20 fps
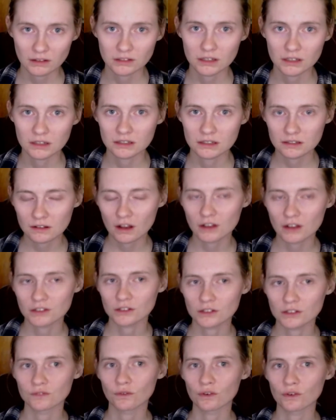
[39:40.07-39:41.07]
So it's
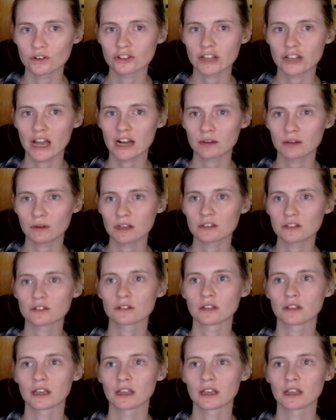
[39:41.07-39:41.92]
also foreshadowing to